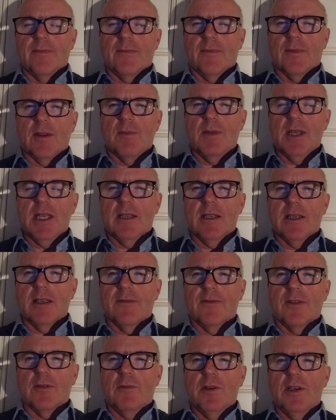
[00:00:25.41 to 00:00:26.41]
The meaning
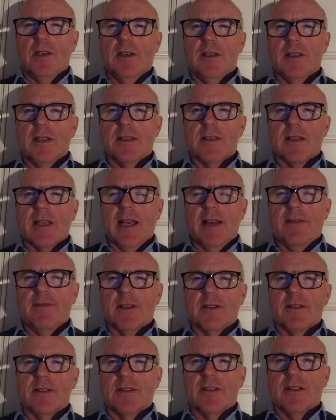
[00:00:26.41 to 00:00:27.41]
of the word is
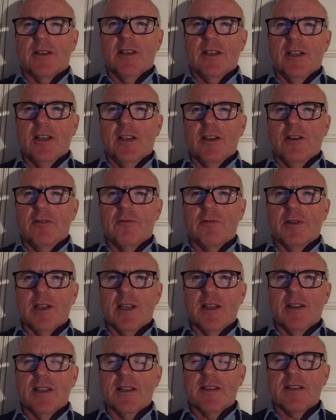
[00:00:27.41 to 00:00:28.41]
evident
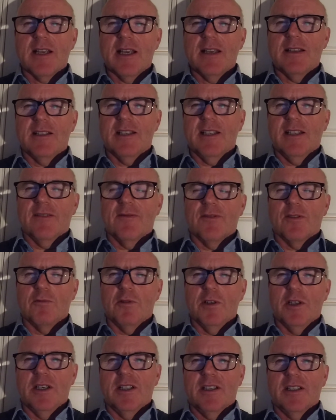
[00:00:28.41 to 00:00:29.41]
within the stating of the
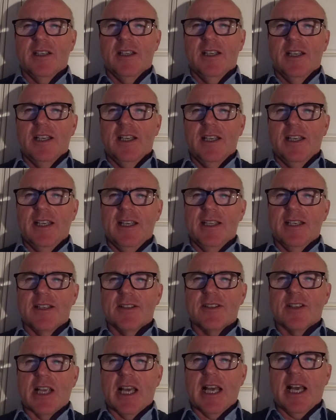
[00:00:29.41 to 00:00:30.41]
word. It
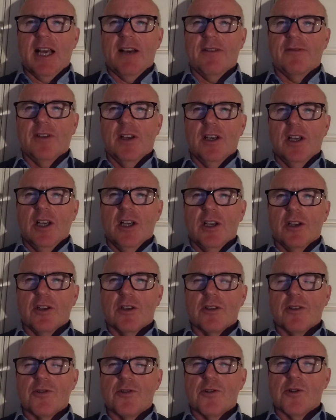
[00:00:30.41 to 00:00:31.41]
is to have
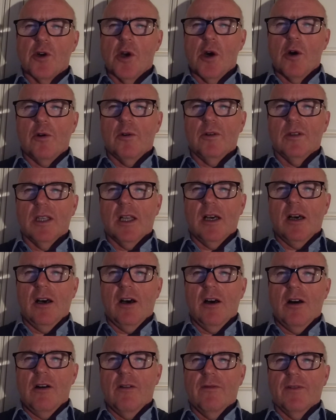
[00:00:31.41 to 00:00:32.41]
control
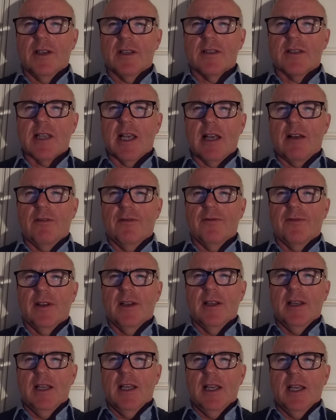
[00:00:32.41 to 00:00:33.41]
of self.
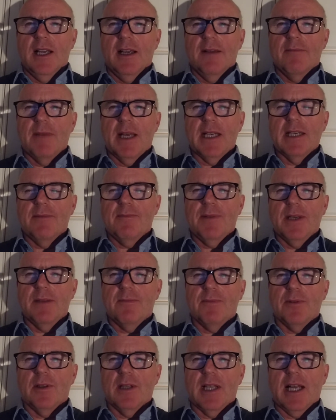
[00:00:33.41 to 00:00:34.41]
Many
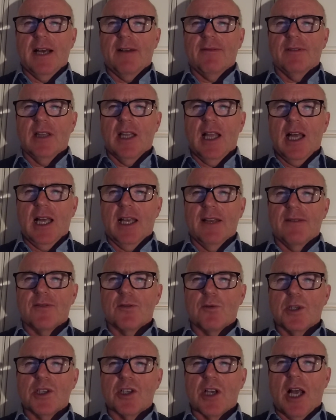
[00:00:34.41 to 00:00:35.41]
people have lives
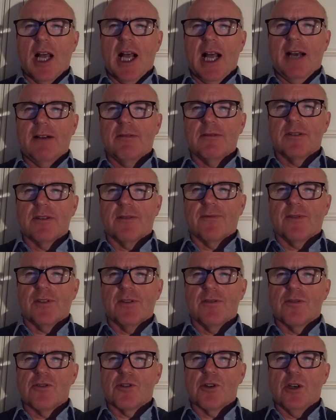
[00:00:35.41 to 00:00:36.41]
which are out of
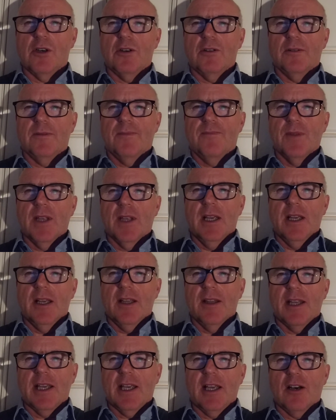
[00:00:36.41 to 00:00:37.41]
control.
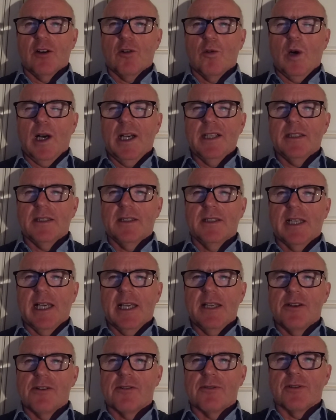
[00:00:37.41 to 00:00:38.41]
They are quite
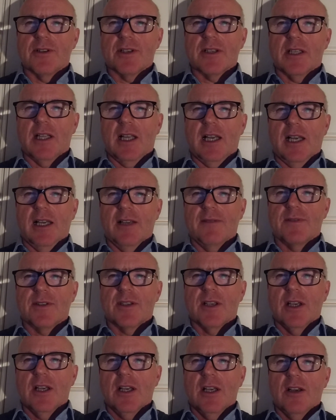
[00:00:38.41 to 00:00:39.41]
dangerous lives
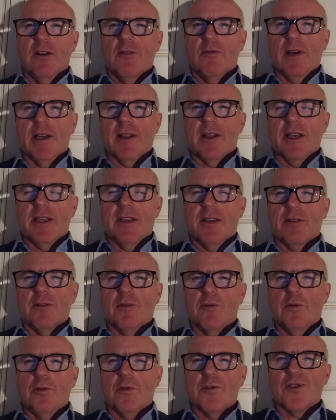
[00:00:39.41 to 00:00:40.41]
where they can
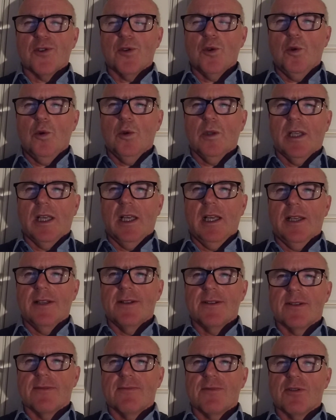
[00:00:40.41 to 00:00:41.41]
cause all
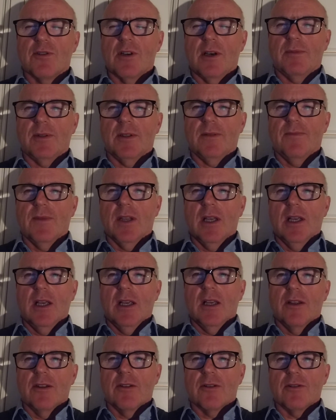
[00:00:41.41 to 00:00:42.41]
kinds of trouble
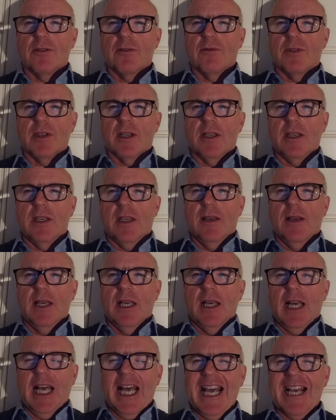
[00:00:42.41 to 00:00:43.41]
through the
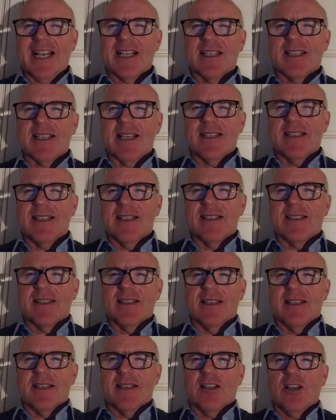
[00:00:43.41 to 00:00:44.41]
excesses
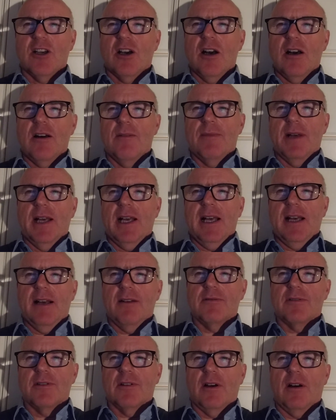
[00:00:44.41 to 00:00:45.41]
that come
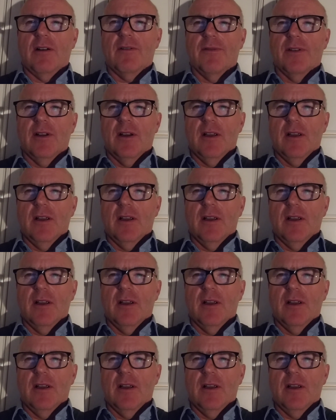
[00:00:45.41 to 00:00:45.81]
out of